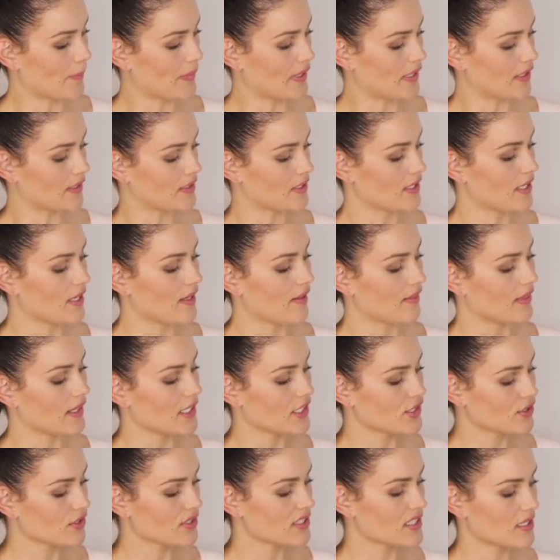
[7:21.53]
But
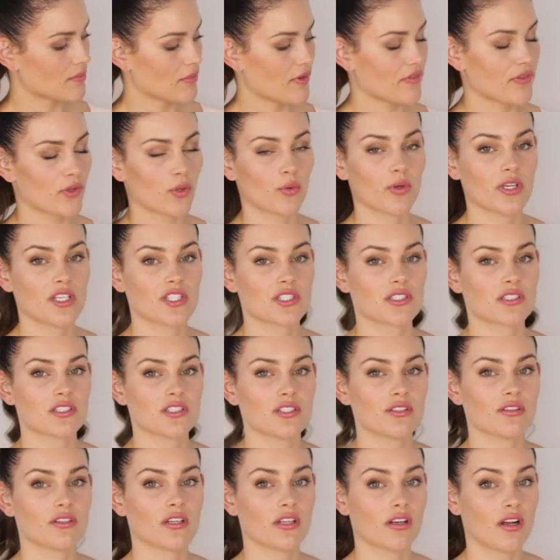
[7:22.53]
these are some of the
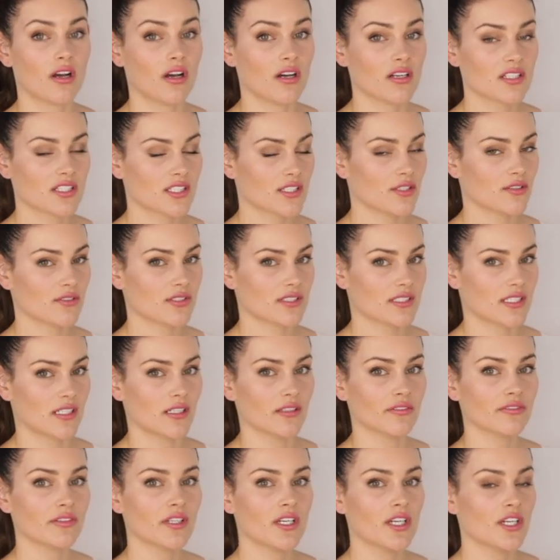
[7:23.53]
questions you can ask
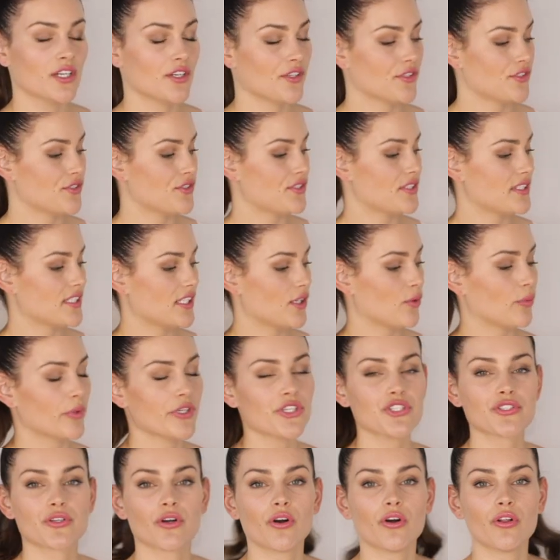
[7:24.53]
yourself to see
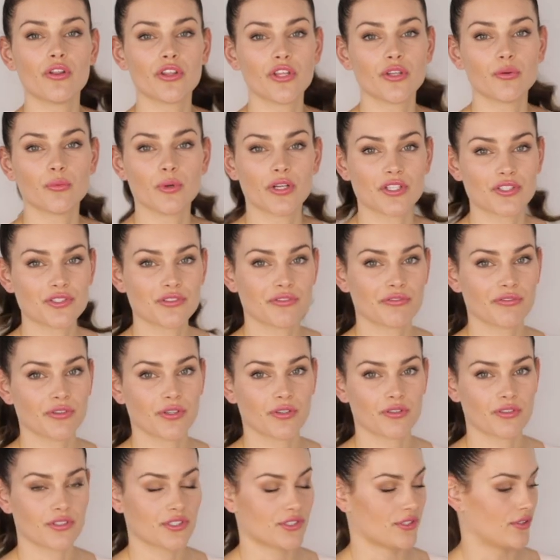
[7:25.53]
which goal you want to
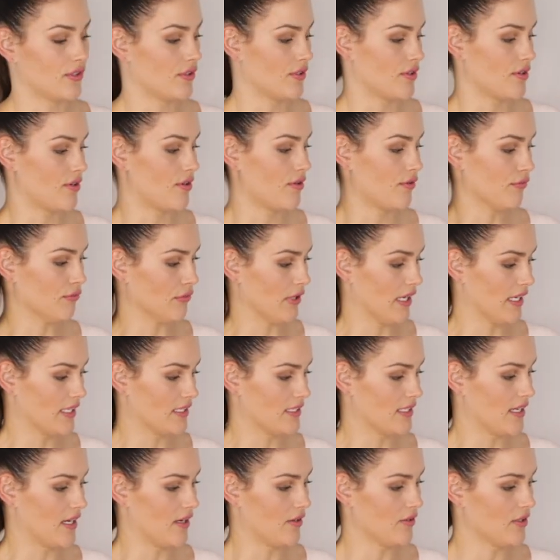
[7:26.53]
focus on
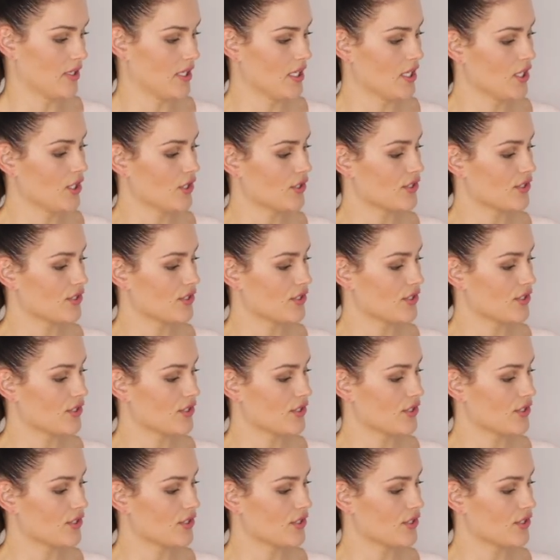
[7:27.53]
right now.